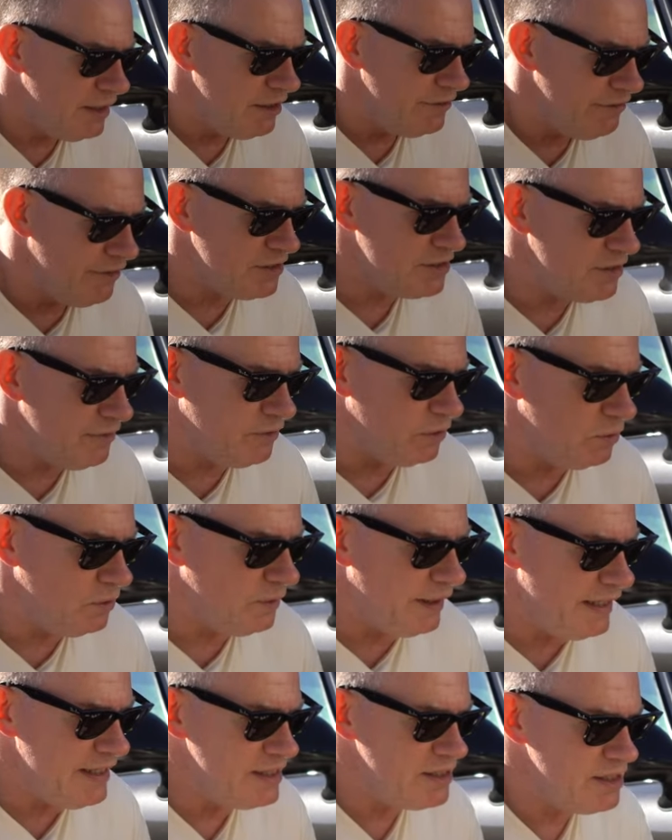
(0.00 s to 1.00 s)
first of
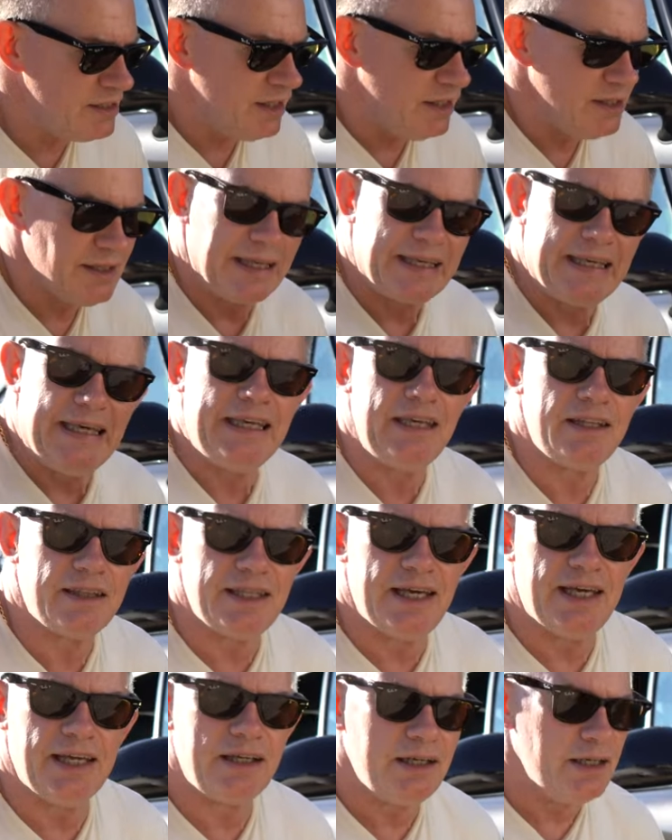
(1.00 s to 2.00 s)
all, is the key
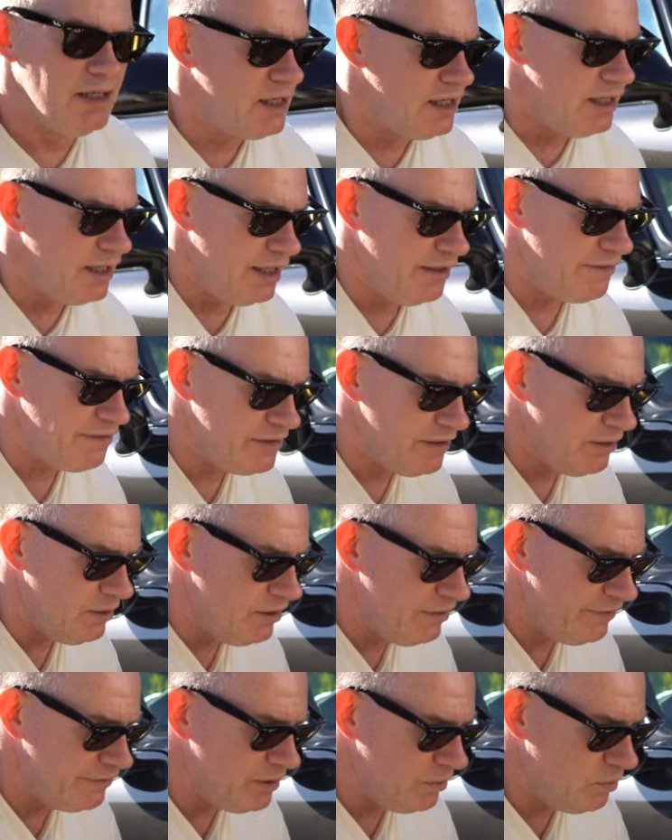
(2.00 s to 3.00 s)
thing, if the,
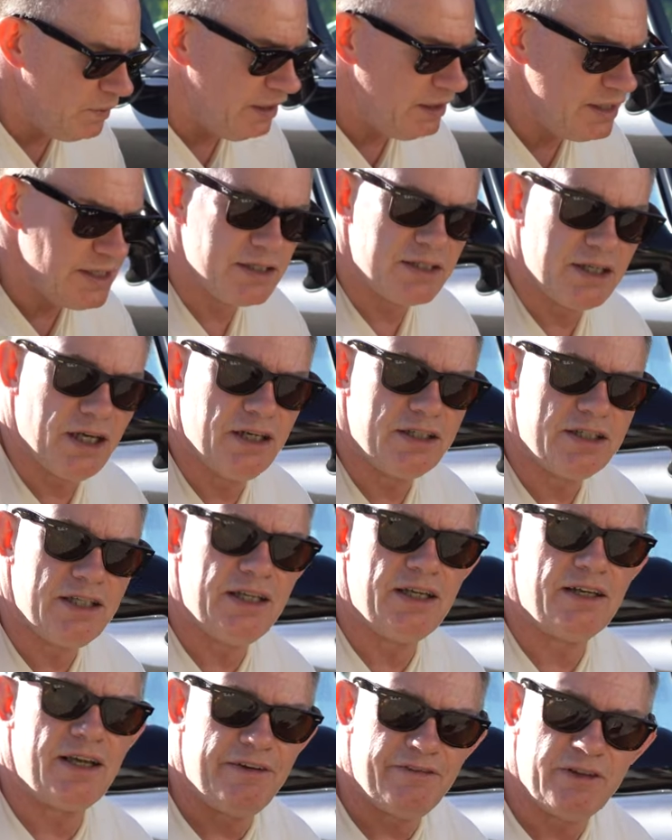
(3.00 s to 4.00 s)
if the wheel is
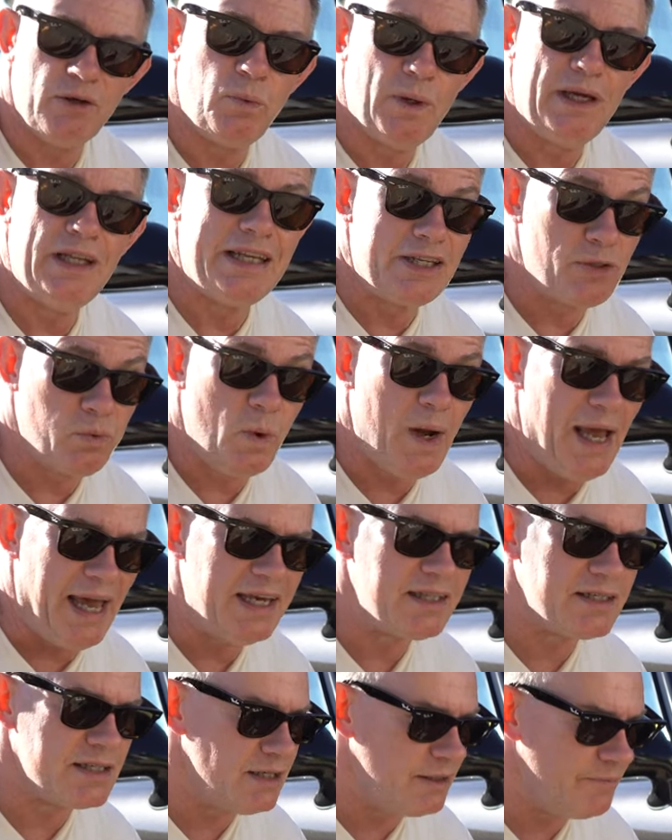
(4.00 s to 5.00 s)
dirty, if the wheel is
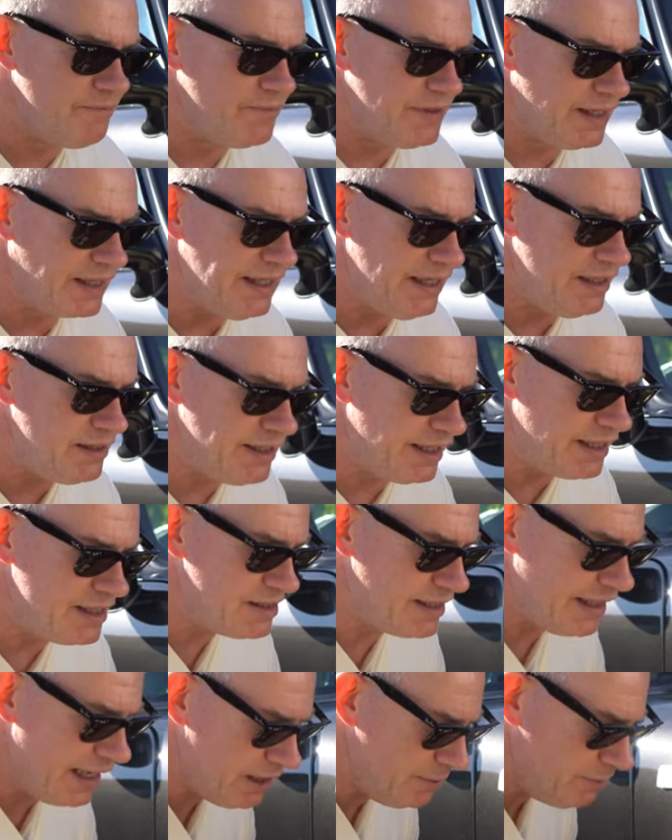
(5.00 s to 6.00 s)
wet, the key thing
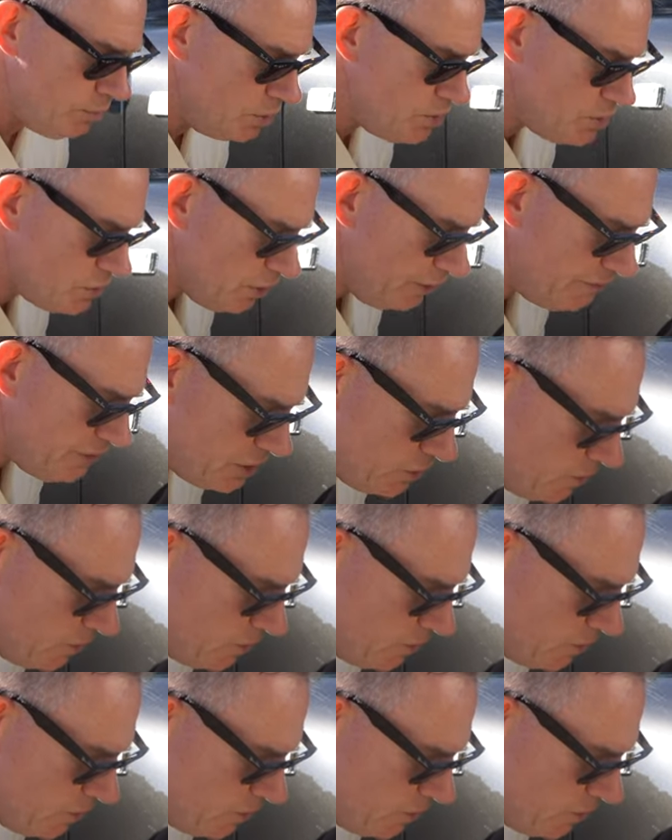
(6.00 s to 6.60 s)
is to get the moisture off as